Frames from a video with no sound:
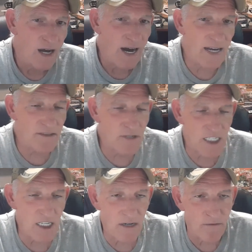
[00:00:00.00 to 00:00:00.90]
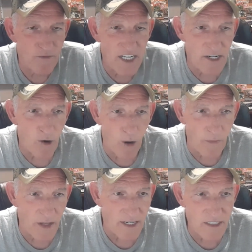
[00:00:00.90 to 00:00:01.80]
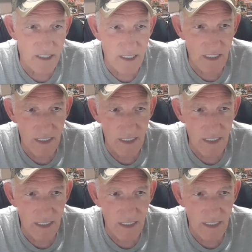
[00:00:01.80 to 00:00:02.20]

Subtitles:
hadn't seen a video on this.